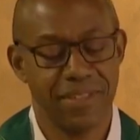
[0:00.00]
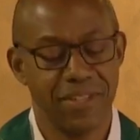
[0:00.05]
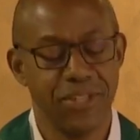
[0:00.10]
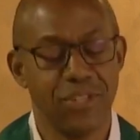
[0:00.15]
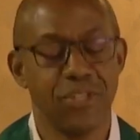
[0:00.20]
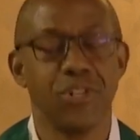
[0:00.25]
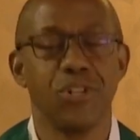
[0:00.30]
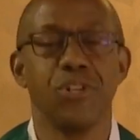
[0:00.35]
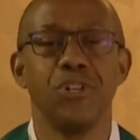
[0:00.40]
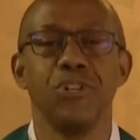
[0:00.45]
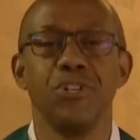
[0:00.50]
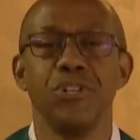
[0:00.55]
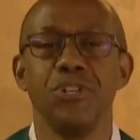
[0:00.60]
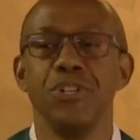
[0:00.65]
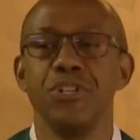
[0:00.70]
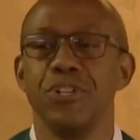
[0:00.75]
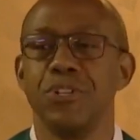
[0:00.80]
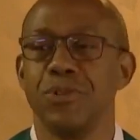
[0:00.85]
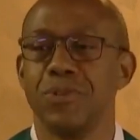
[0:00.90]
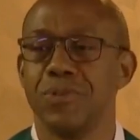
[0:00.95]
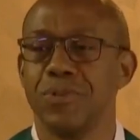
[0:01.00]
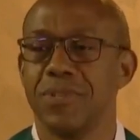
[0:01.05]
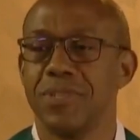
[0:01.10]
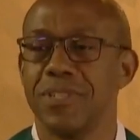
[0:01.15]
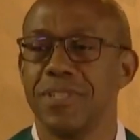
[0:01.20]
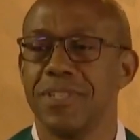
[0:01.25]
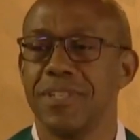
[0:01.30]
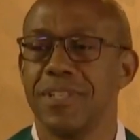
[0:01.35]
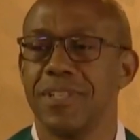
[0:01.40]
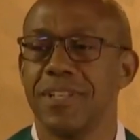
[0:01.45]
The good
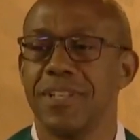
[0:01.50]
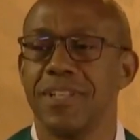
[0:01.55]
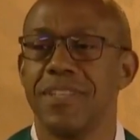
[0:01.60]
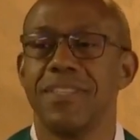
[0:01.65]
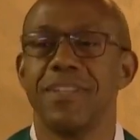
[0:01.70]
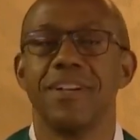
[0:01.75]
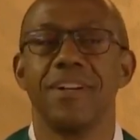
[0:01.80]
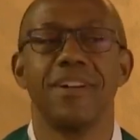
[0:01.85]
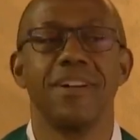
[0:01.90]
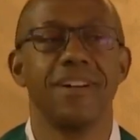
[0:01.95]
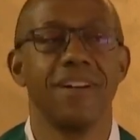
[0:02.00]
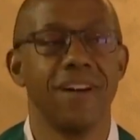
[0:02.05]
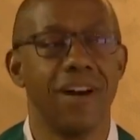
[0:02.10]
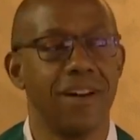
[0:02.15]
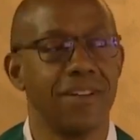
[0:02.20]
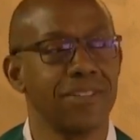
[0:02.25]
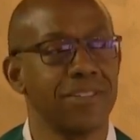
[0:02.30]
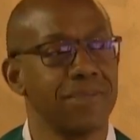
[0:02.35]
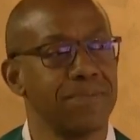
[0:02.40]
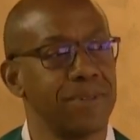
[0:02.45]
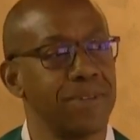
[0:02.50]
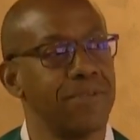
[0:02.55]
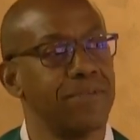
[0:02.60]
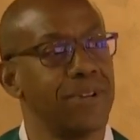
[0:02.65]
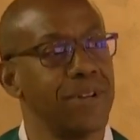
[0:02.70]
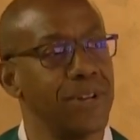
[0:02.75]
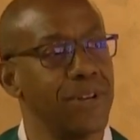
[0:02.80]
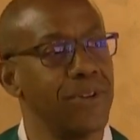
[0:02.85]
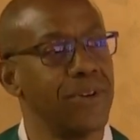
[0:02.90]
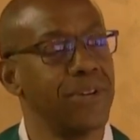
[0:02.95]
news, the gospel of
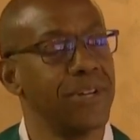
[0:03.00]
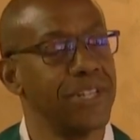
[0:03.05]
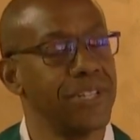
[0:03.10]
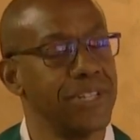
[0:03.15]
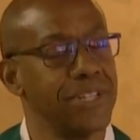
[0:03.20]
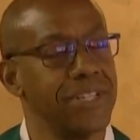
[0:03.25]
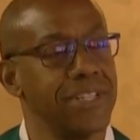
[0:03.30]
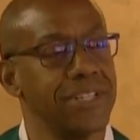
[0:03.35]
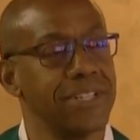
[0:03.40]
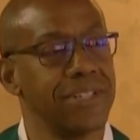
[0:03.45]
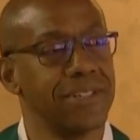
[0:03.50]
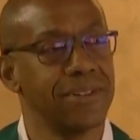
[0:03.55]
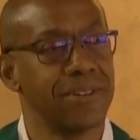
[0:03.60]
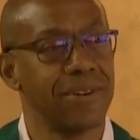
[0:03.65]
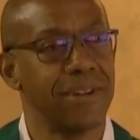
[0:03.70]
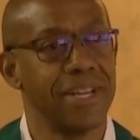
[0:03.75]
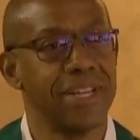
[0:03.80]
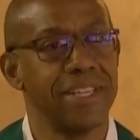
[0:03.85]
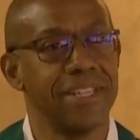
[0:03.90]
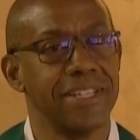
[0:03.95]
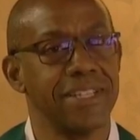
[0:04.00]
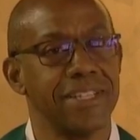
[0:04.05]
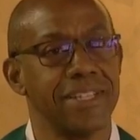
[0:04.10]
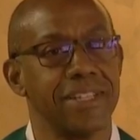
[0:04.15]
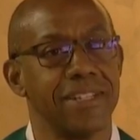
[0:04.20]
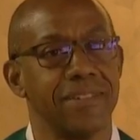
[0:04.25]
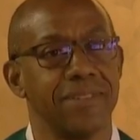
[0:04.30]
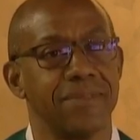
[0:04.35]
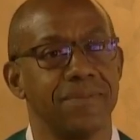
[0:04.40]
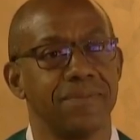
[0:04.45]
our Lord Jesus Christ.
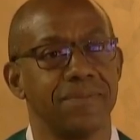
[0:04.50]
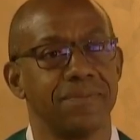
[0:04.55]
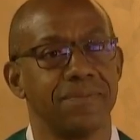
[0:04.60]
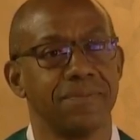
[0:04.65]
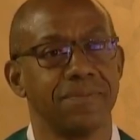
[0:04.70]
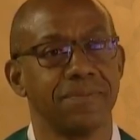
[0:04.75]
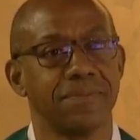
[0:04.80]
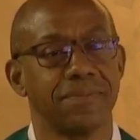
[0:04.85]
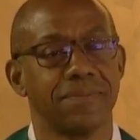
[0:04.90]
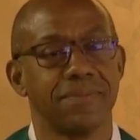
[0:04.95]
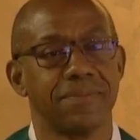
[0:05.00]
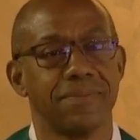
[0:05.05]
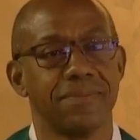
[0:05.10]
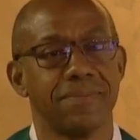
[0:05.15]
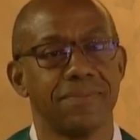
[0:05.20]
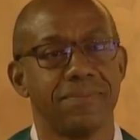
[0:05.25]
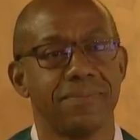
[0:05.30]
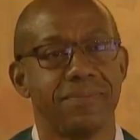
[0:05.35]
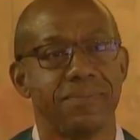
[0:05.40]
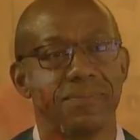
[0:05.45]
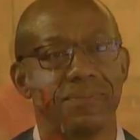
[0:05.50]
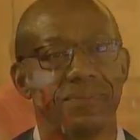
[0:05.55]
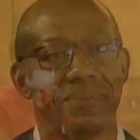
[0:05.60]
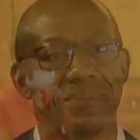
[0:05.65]
Praise, Praise to you, Lord